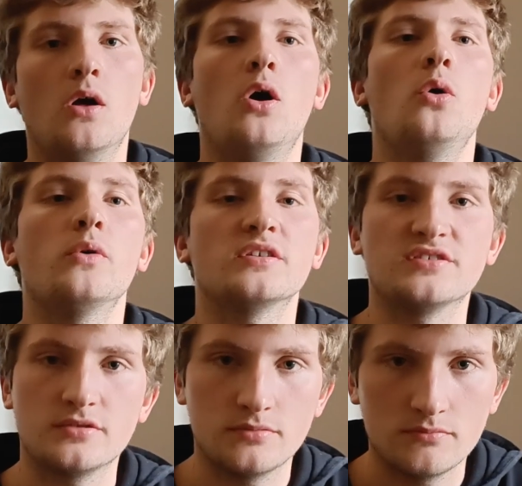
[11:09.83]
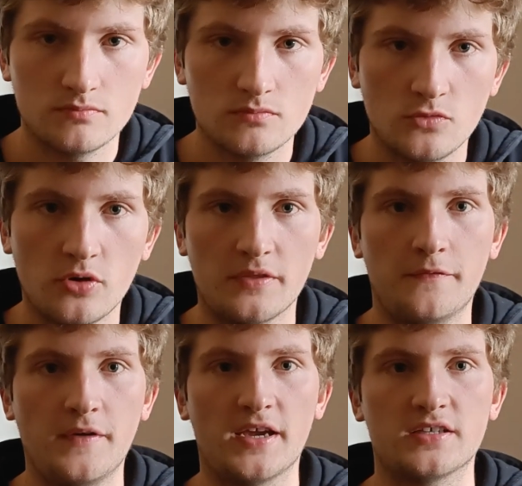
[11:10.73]
Always look at the
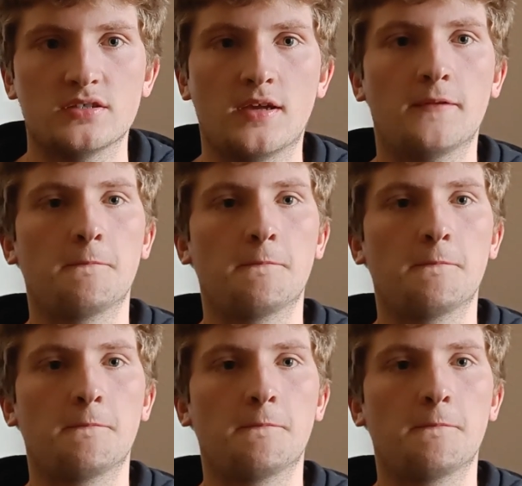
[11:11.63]
facts,